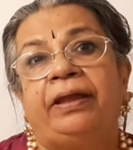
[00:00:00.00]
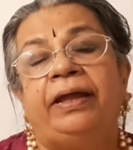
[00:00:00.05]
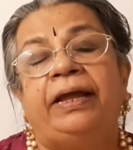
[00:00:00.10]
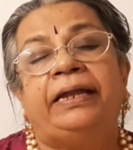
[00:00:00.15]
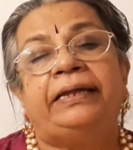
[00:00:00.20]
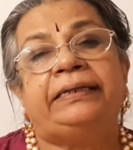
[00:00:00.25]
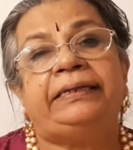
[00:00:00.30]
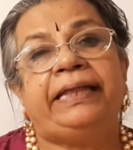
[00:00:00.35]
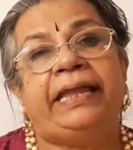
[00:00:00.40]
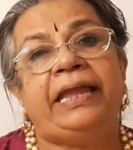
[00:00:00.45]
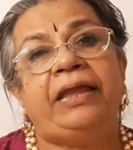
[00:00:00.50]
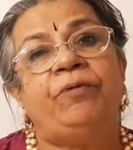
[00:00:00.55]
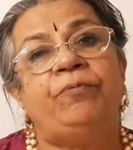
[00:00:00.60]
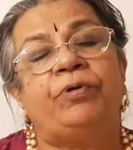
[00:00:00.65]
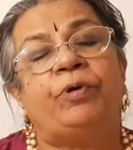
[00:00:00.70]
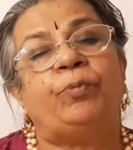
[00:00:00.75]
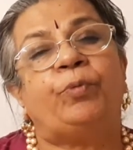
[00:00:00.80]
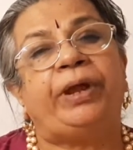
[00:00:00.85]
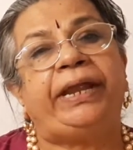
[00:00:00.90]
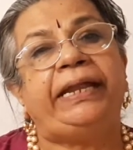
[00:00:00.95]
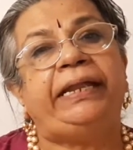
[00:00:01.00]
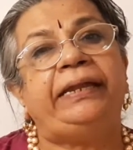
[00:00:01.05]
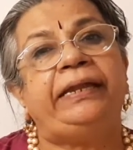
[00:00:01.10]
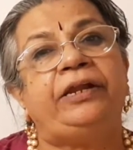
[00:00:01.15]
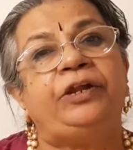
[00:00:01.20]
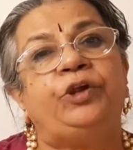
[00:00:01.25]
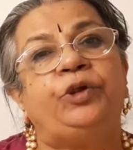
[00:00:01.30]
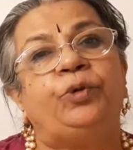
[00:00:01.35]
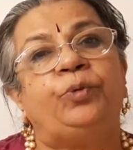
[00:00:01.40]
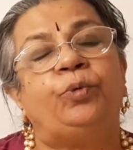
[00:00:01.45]
They were
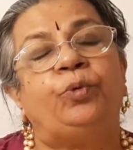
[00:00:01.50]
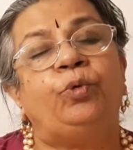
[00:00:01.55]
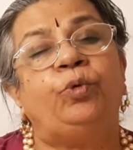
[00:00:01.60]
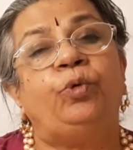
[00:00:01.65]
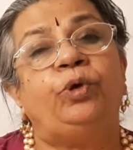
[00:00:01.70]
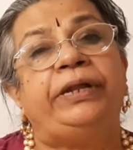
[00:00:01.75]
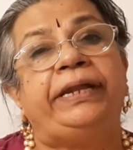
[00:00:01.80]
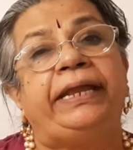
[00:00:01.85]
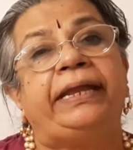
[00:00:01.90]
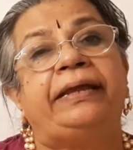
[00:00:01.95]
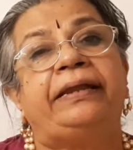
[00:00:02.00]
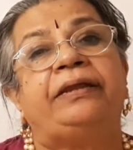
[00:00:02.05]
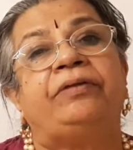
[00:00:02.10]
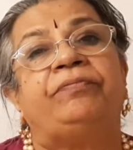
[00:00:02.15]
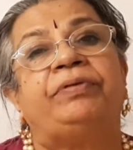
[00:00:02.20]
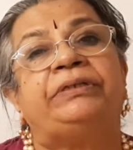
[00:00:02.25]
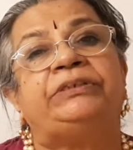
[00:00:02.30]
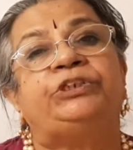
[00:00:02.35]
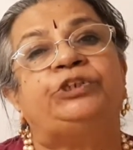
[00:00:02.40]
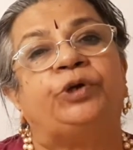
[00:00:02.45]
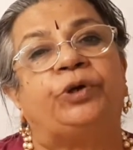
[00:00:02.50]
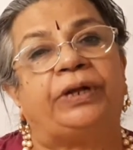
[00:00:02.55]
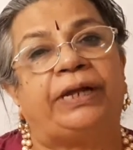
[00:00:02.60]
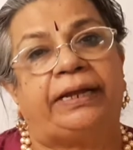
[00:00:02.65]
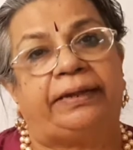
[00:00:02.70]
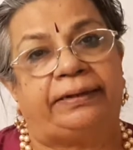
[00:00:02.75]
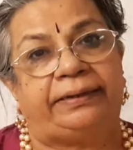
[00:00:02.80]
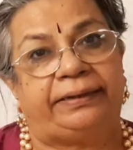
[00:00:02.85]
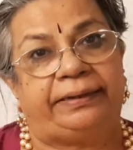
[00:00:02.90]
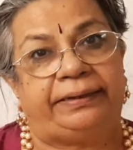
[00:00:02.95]
waiting to take revenge on
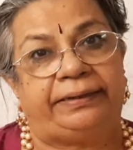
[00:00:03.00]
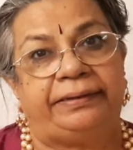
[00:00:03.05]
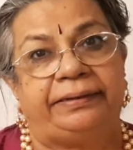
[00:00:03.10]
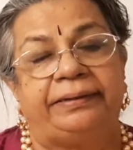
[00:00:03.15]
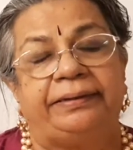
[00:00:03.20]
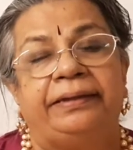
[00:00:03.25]
Gandhi.